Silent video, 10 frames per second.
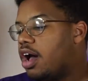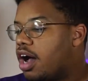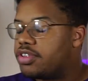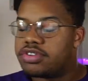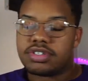
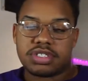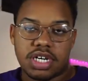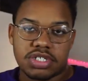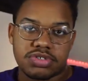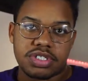other
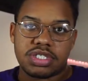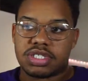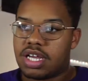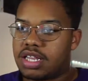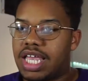
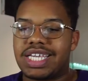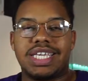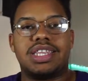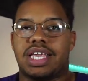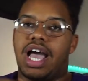countries like
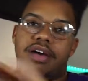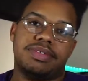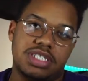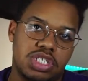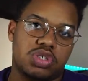it. Like,
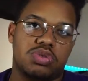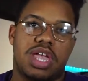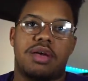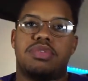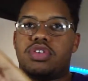obviously
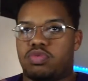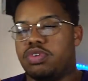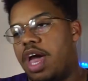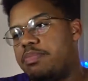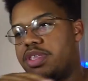this will
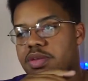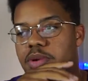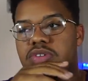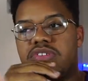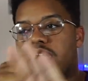not be the
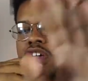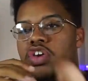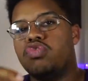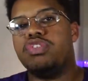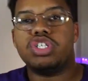most like
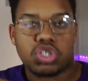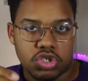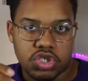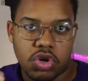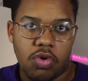
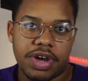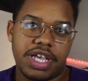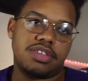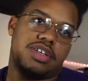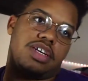research
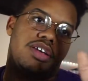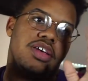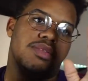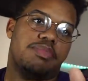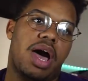oriented
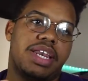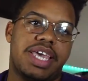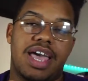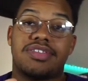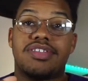
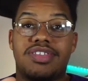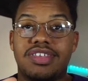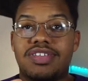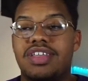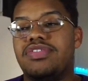podcast in
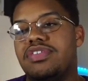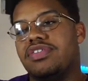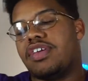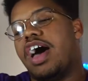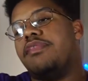this
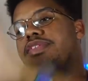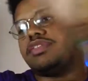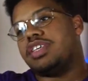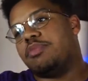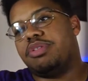instance.
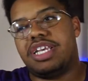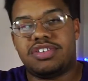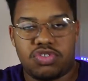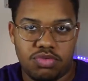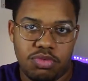Obviously I plan
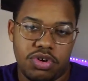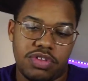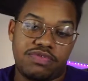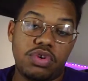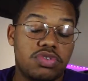to do more in
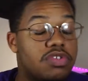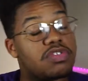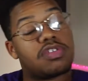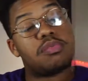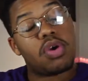the future
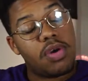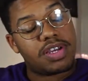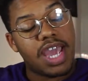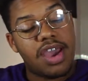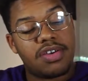since I'm going
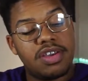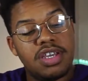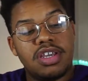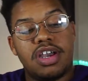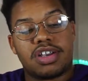down
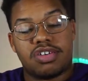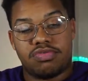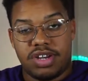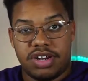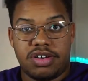a
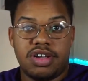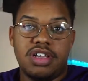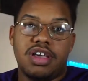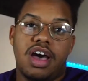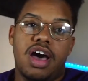career
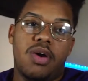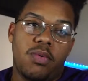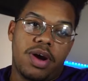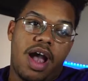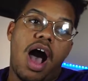
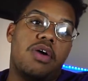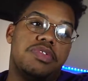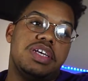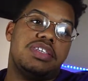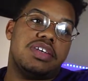where I'll
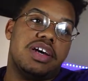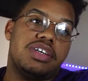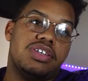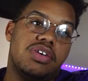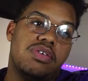need
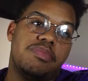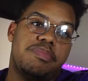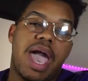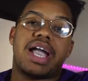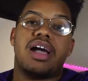to,
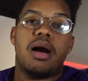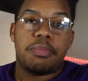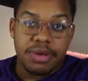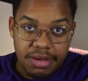back up